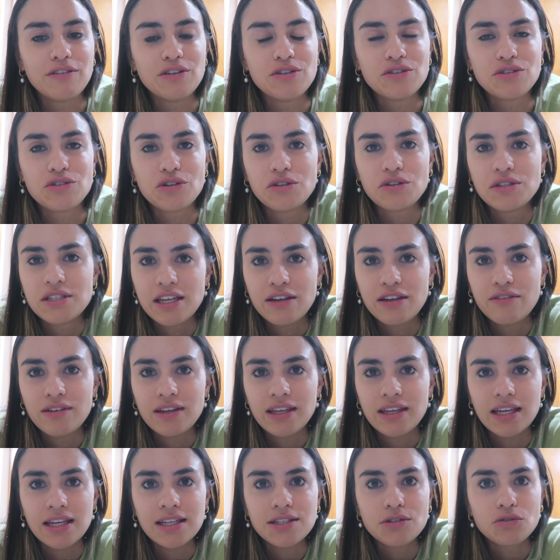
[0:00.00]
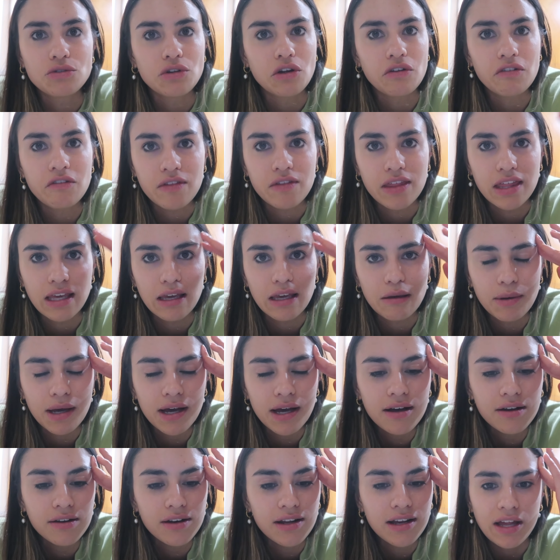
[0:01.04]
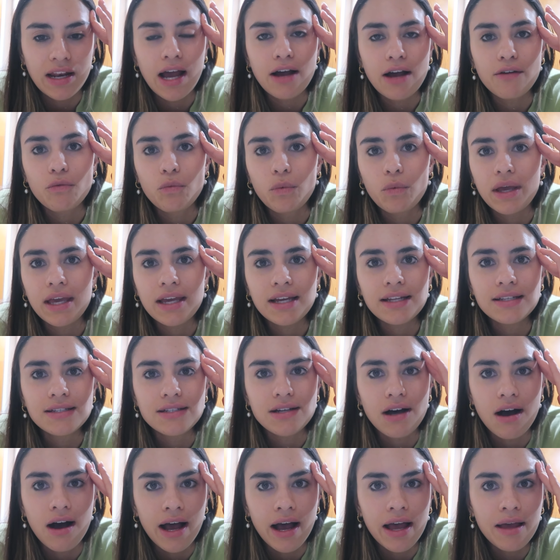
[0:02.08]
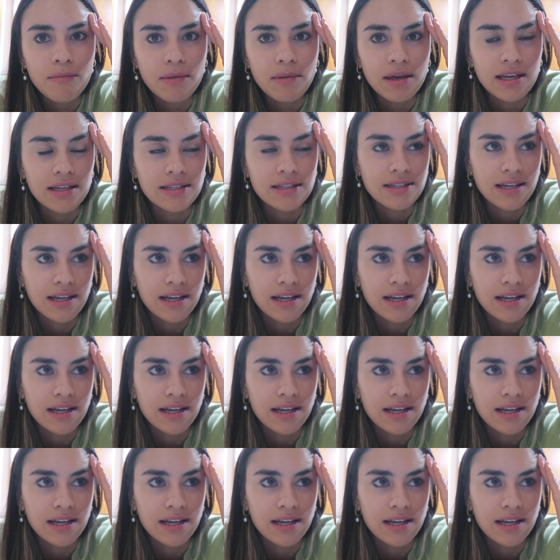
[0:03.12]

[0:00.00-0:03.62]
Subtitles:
you just don't see for years or don't even think about, and how weird time is.